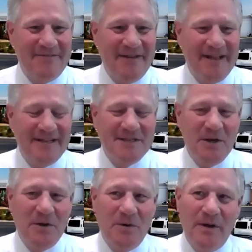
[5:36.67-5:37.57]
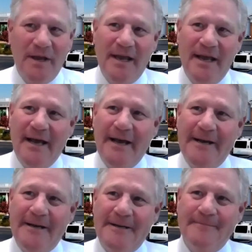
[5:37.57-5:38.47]
it. And so,
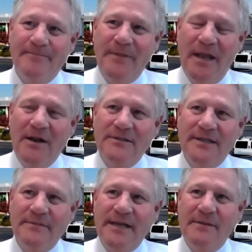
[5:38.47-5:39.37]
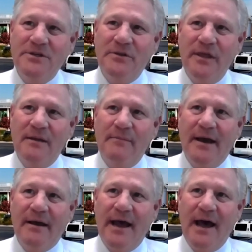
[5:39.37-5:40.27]
sometimes you think
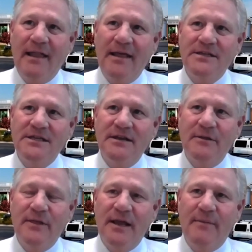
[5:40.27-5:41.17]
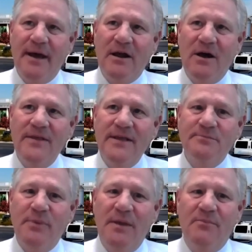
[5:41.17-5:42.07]
about college and you think about all these
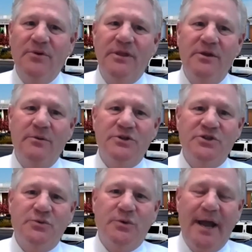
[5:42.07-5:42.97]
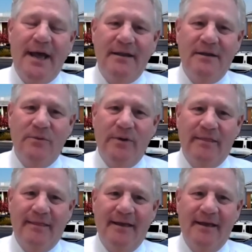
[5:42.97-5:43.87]
people that you were surrounded
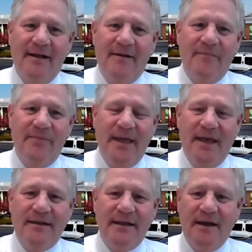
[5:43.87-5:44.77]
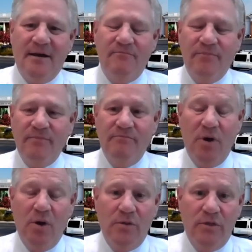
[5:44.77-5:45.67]
with, that
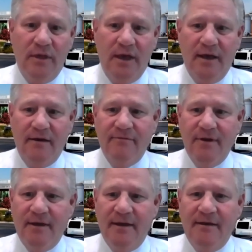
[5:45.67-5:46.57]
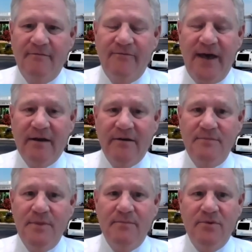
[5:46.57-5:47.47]
both
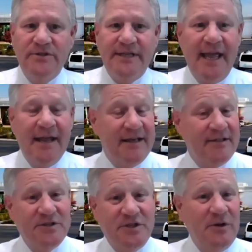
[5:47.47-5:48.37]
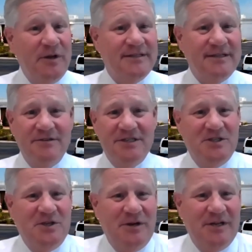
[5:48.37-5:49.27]
faculty members and other students, they're just
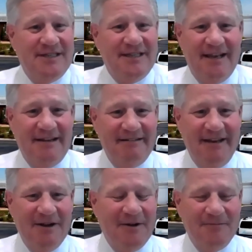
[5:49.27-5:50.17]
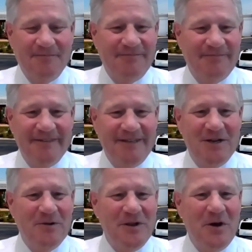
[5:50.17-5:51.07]
students that, you
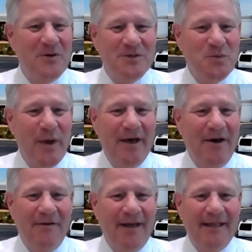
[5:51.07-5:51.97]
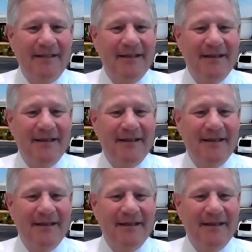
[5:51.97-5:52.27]
don't know as well. And